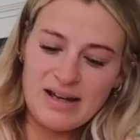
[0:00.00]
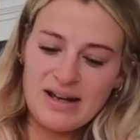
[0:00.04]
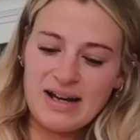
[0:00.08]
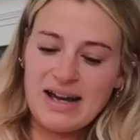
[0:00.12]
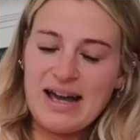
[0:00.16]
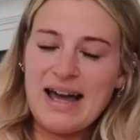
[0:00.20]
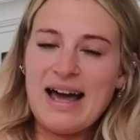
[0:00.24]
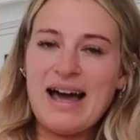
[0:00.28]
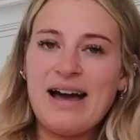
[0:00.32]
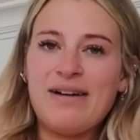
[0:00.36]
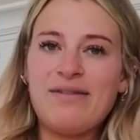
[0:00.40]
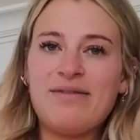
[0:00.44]

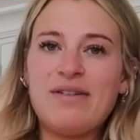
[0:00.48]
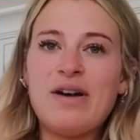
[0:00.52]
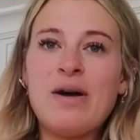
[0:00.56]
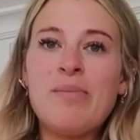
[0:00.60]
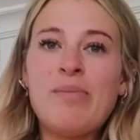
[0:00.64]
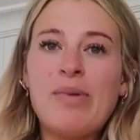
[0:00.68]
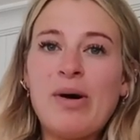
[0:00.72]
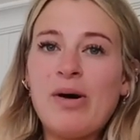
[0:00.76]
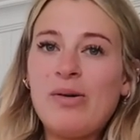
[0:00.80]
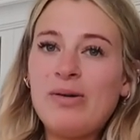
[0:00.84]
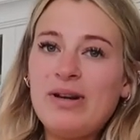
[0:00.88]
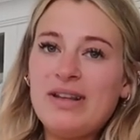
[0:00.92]
I have a
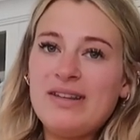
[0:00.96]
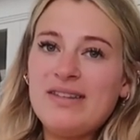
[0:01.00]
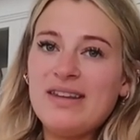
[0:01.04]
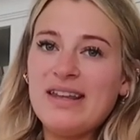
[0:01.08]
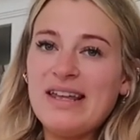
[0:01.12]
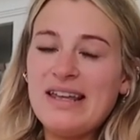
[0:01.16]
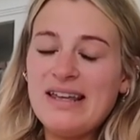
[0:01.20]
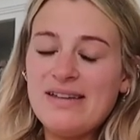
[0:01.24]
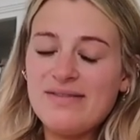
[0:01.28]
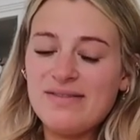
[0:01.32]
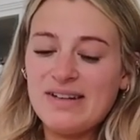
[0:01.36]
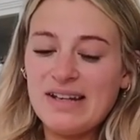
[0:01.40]
bowl in
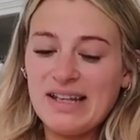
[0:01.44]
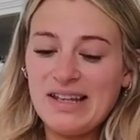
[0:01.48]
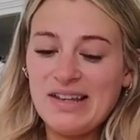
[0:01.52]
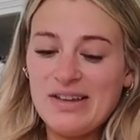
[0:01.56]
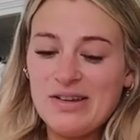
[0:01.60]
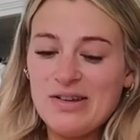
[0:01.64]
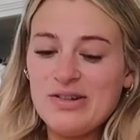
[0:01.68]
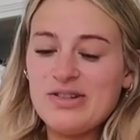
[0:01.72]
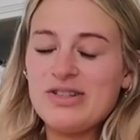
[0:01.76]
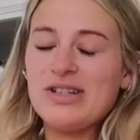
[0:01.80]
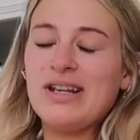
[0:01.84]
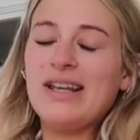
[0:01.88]
the evening
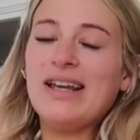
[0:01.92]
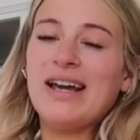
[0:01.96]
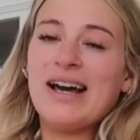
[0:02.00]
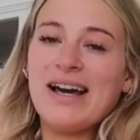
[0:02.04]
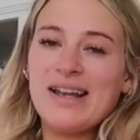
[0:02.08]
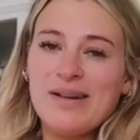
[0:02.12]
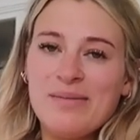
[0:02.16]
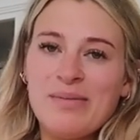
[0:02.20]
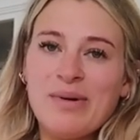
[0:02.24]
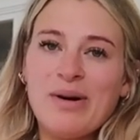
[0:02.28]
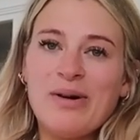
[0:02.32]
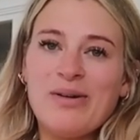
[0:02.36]
usually
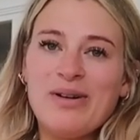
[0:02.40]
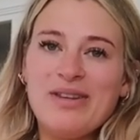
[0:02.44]
and a bowl